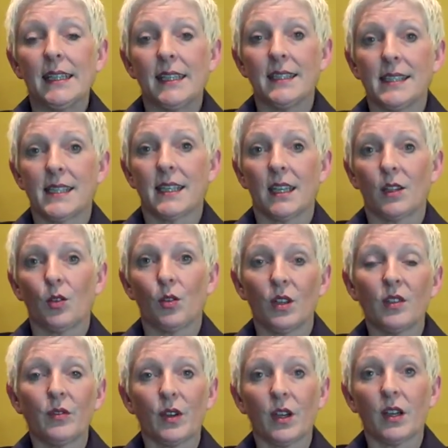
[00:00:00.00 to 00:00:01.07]
is to get all
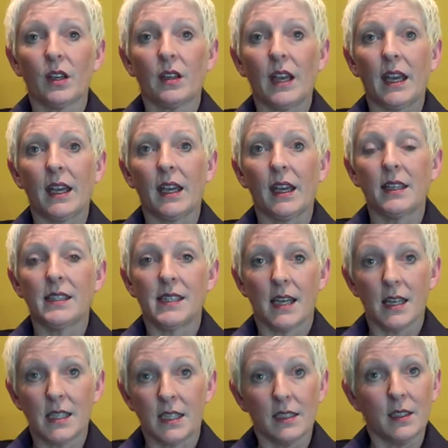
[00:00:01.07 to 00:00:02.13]
of our
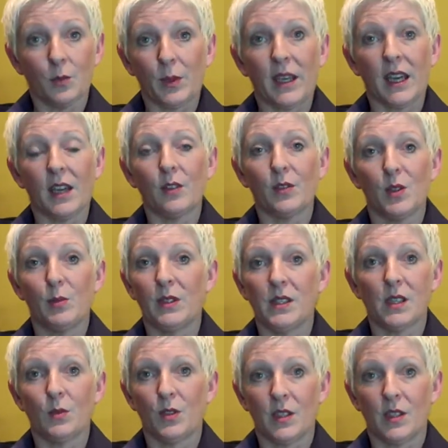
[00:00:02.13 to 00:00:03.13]
data that we have in building,